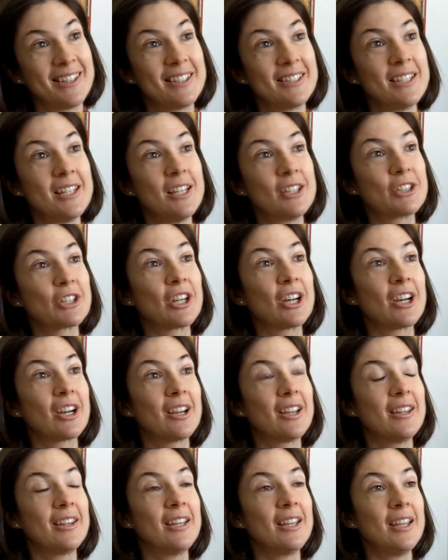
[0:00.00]
And the
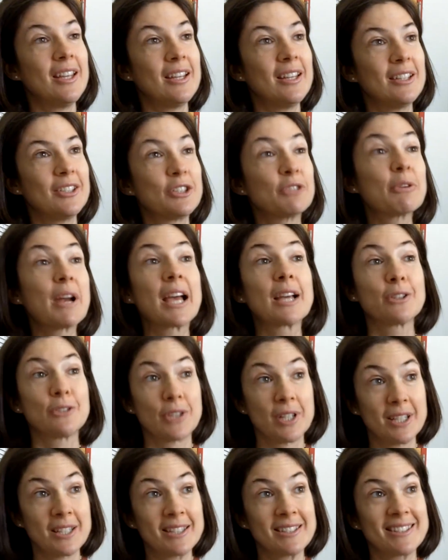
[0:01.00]
teacher, the
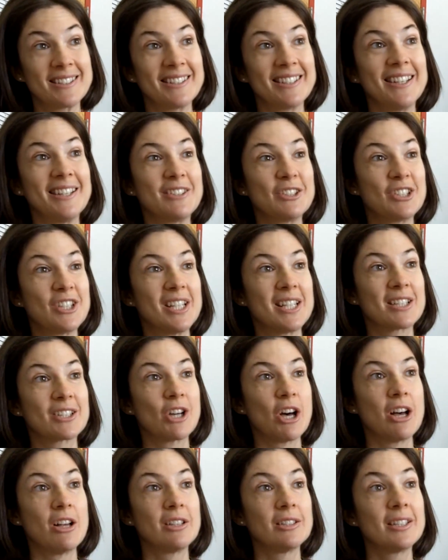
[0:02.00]
directress, as she is
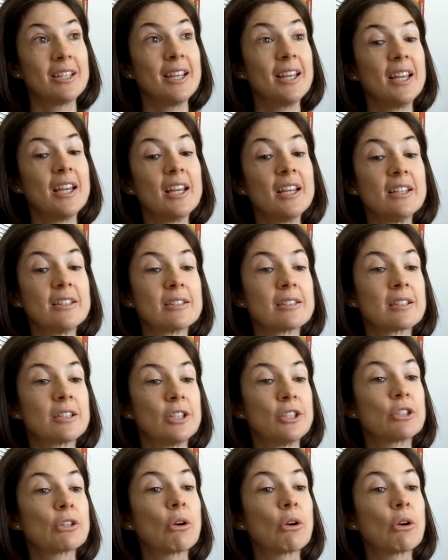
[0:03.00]
called, is